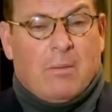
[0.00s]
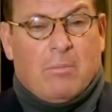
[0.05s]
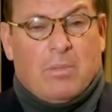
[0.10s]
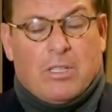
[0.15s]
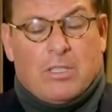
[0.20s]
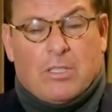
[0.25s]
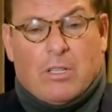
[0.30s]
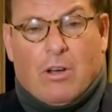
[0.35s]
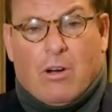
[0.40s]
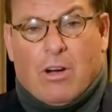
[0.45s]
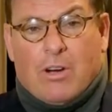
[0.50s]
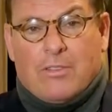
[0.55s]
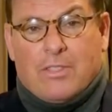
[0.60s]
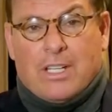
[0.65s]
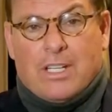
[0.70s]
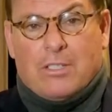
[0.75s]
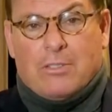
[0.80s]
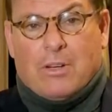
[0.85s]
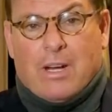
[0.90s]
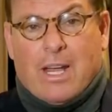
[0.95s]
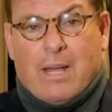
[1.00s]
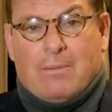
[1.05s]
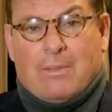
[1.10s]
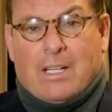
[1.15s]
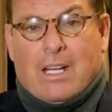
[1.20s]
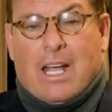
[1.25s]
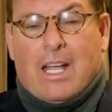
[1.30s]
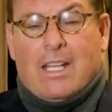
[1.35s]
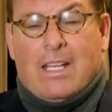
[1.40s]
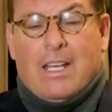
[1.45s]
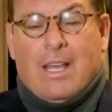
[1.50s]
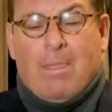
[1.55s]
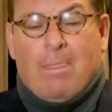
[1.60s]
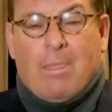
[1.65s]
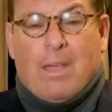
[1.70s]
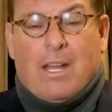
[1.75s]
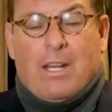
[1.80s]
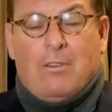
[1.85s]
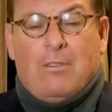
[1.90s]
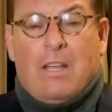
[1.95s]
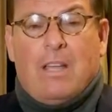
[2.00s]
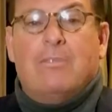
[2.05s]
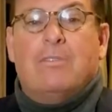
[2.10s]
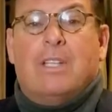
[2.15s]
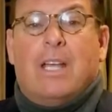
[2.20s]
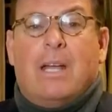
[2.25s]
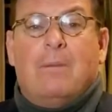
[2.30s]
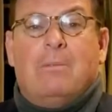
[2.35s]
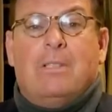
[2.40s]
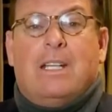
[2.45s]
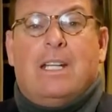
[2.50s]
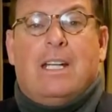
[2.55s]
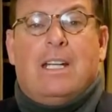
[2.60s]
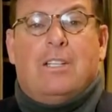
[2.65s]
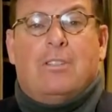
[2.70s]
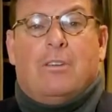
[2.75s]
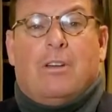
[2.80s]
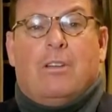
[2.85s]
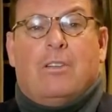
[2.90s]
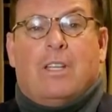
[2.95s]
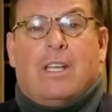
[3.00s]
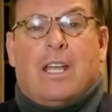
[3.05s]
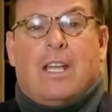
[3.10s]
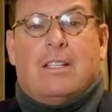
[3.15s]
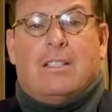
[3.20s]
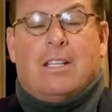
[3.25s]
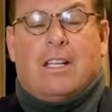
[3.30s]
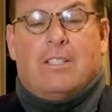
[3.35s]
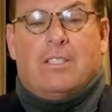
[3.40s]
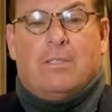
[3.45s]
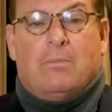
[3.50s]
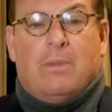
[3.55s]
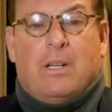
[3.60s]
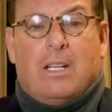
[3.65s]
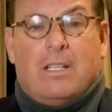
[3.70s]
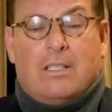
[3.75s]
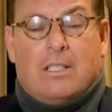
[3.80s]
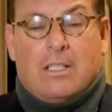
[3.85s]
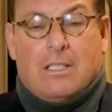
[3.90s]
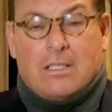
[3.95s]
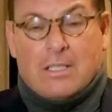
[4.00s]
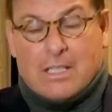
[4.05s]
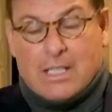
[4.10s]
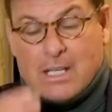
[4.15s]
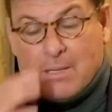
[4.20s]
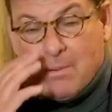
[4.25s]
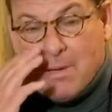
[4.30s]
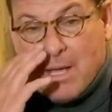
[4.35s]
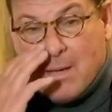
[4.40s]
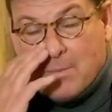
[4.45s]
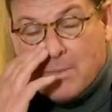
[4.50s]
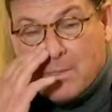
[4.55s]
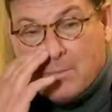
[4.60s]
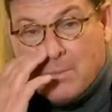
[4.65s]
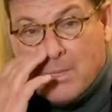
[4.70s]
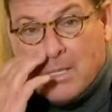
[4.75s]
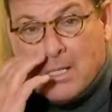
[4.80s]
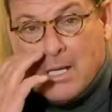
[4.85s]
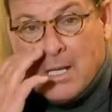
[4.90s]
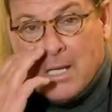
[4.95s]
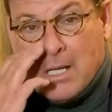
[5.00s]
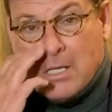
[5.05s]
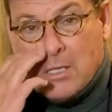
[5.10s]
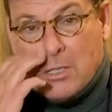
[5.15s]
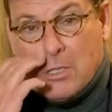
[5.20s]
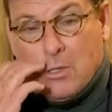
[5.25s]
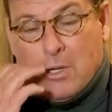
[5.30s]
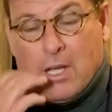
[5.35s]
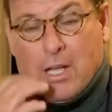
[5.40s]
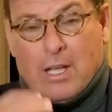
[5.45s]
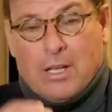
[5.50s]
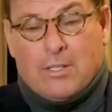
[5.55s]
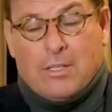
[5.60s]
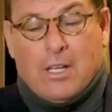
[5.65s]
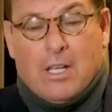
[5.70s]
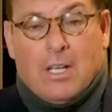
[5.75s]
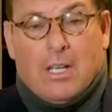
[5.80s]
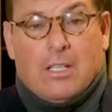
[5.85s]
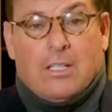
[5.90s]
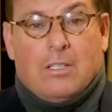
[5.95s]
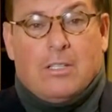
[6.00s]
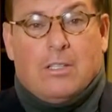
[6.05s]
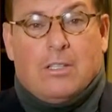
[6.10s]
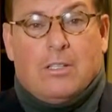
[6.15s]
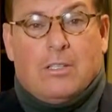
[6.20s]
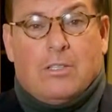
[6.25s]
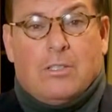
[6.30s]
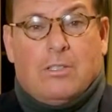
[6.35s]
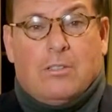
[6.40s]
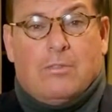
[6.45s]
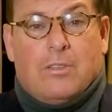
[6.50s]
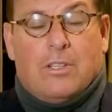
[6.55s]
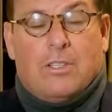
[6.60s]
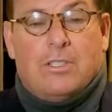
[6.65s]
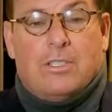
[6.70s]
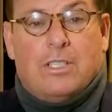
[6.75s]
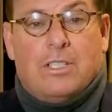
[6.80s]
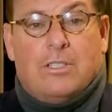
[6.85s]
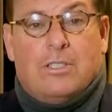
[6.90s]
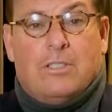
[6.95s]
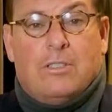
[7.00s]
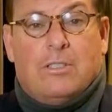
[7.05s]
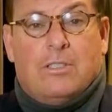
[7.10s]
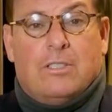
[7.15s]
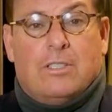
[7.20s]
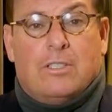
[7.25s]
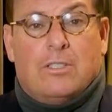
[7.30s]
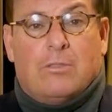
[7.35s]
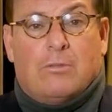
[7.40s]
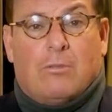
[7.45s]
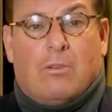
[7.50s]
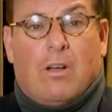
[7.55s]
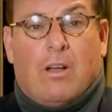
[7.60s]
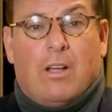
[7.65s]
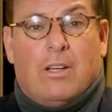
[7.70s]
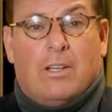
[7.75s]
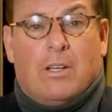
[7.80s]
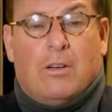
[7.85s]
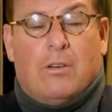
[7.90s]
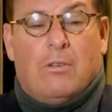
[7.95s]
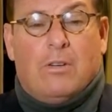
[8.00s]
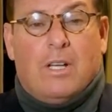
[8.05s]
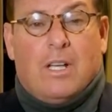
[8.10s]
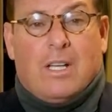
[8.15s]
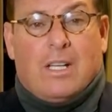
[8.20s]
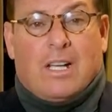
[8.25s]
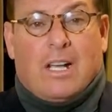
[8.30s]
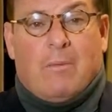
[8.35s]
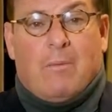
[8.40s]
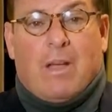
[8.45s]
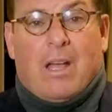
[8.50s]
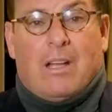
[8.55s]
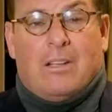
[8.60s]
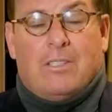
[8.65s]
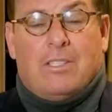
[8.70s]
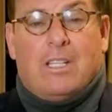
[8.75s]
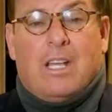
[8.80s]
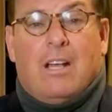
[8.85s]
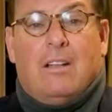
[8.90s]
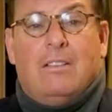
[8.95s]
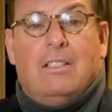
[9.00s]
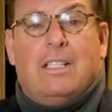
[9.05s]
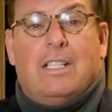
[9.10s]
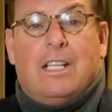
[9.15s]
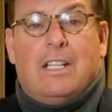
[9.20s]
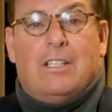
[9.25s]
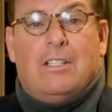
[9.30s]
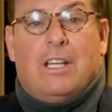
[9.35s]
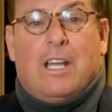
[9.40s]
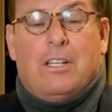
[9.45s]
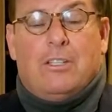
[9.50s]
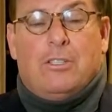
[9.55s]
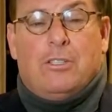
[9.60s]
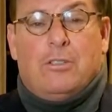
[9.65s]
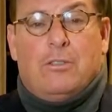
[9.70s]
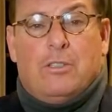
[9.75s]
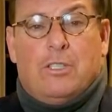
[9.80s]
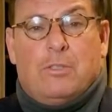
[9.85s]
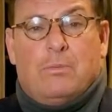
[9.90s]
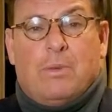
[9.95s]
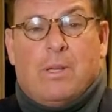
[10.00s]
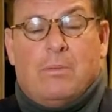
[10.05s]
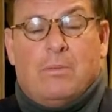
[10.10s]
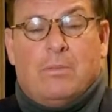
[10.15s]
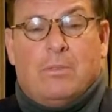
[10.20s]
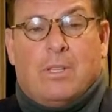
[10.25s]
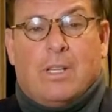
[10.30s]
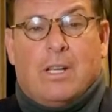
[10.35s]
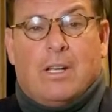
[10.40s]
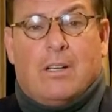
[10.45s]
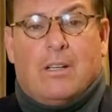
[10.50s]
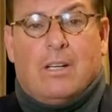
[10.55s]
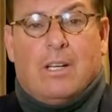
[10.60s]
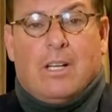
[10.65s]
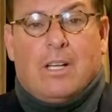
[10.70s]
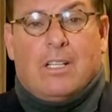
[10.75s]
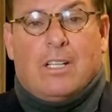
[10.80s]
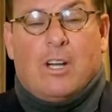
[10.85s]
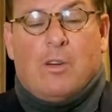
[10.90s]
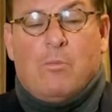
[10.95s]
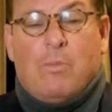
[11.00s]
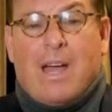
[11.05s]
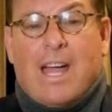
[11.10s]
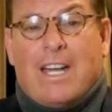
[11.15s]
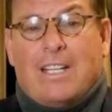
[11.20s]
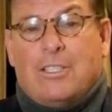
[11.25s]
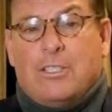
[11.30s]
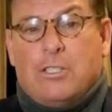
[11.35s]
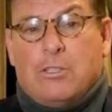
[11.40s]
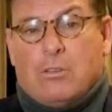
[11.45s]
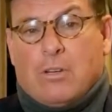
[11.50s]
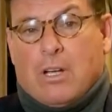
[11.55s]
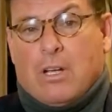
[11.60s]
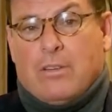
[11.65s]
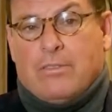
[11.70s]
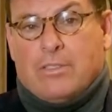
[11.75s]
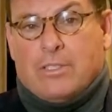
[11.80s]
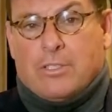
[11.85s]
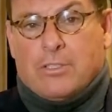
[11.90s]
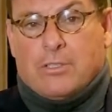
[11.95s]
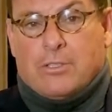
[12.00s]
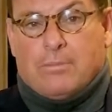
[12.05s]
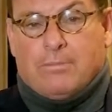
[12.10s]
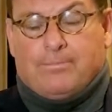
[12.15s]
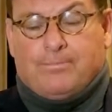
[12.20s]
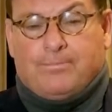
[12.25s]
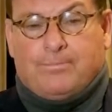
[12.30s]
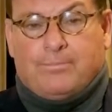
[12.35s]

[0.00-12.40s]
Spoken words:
bizarre things are happening. I don't have time to get into all the anti-Semitic things that keep happening, but you had university students in Toronto come out yelling at Jewish people there, go back to your ovens.